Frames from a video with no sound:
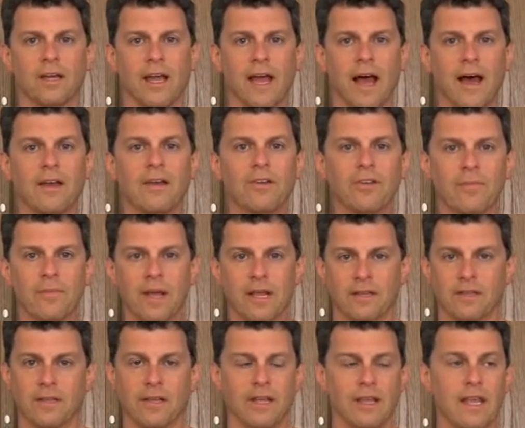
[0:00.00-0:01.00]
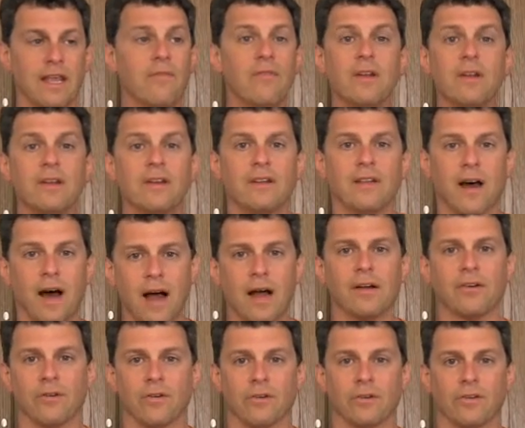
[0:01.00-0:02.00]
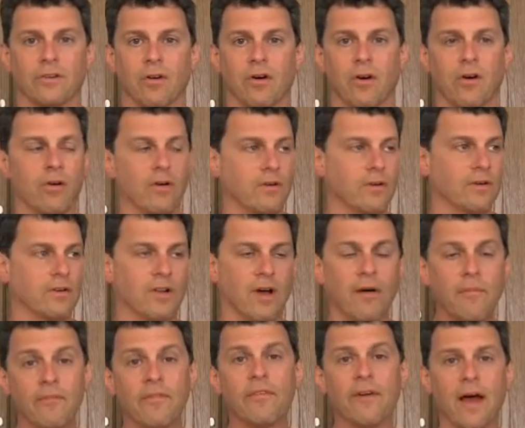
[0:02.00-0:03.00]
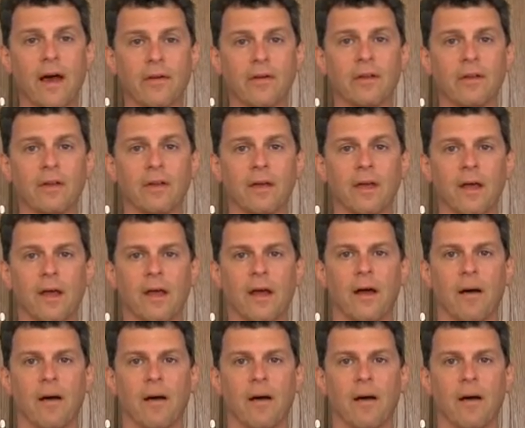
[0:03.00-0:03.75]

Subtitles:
How did you make, even doctors are dumbfounded